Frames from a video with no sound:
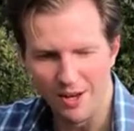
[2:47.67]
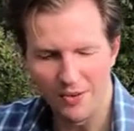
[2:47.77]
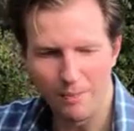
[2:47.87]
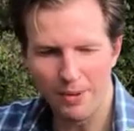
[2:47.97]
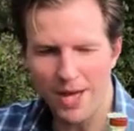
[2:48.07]

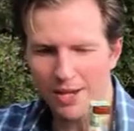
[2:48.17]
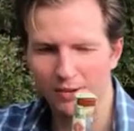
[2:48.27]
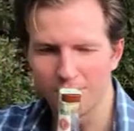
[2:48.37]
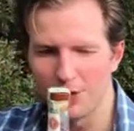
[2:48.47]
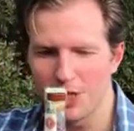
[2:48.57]
On the back,
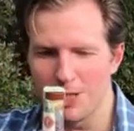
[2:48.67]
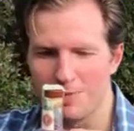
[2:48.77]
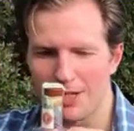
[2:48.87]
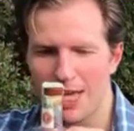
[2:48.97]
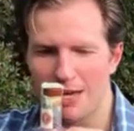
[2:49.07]
unfortunately, it's
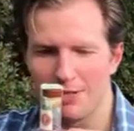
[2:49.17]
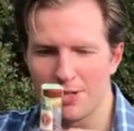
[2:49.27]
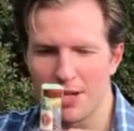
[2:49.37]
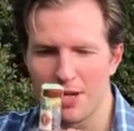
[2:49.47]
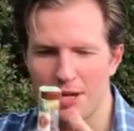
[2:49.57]
been
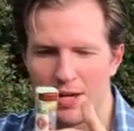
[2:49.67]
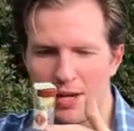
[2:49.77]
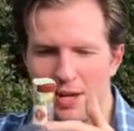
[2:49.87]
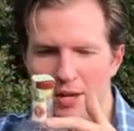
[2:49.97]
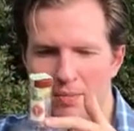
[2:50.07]
covered
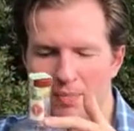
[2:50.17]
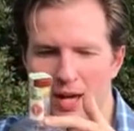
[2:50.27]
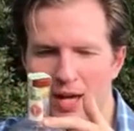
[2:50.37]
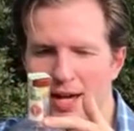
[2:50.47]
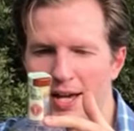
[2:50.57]

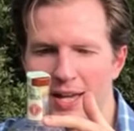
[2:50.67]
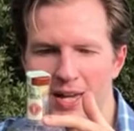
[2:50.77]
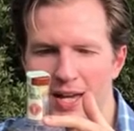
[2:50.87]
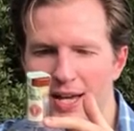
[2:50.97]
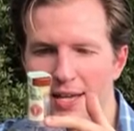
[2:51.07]
by
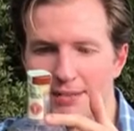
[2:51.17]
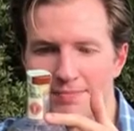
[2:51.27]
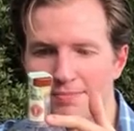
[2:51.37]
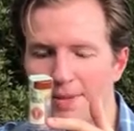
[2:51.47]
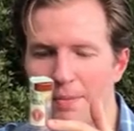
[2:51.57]

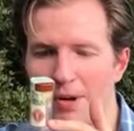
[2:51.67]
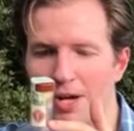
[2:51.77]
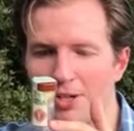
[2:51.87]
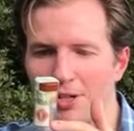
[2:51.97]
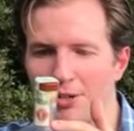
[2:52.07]
a
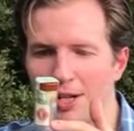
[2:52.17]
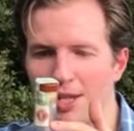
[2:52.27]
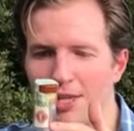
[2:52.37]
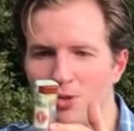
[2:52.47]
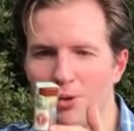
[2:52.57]
barcode,
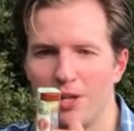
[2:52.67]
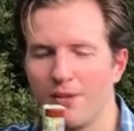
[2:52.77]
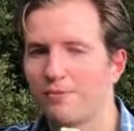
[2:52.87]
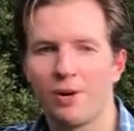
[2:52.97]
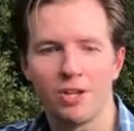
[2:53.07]
and it's all
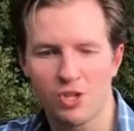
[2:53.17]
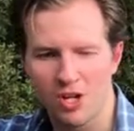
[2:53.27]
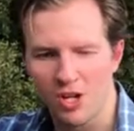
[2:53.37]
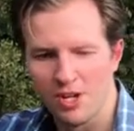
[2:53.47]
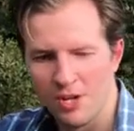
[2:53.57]
in French,
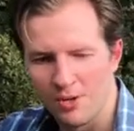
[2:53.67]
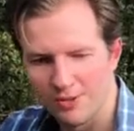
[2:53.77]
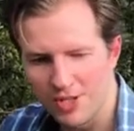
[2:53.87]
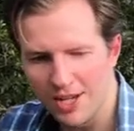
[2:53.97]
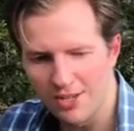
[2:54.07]

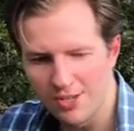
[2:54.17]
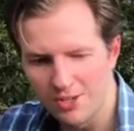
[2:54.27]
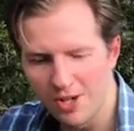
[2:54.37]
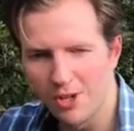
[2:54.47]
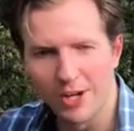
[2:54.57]
which, as
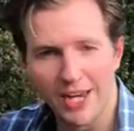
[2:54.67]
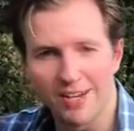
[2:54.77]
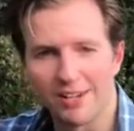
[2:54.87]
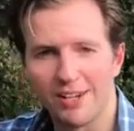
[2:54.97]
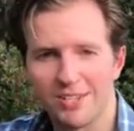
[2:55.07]
you know, I
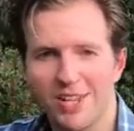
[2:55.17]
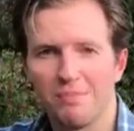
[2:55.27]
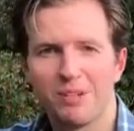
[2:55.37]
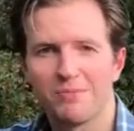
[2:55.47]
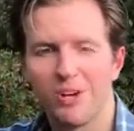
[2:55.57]
can understand
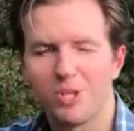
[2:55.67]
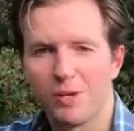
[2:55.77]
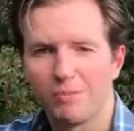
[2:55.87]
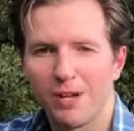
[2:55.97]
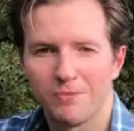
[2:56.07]
a bit of French,
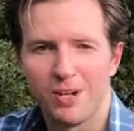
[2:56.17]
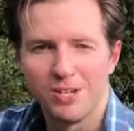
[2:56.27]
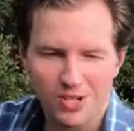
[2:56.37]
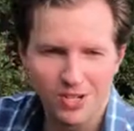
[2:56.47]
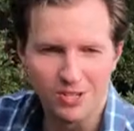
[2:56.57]
but my
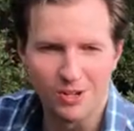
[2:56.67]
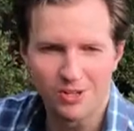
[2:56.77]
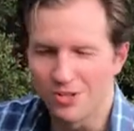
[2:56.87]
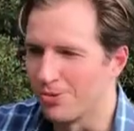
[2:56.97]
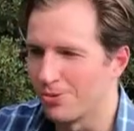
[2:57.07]
French is
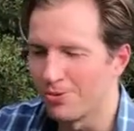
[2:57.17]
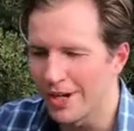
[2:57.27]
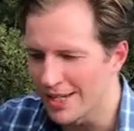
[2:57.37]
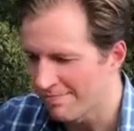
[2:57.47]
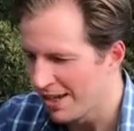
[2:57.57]
not too
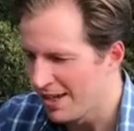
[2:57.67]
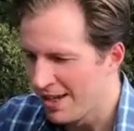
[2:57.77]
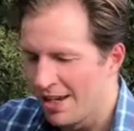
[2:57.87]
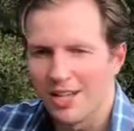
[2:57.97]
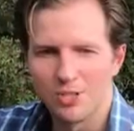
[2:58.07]
great.
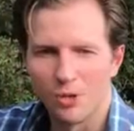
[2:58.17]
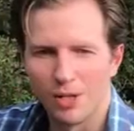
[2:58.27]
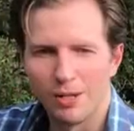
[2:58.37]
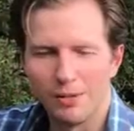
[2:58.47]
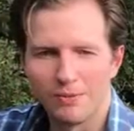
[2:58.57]
It's
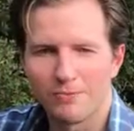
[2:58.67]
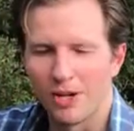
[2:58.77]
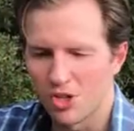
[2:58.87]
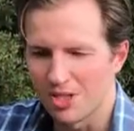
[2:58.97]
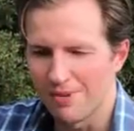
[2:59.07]
all a little bit
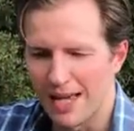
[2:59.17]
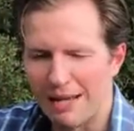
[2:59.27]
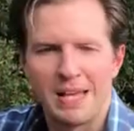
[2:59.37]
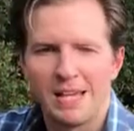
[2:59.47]
French to me.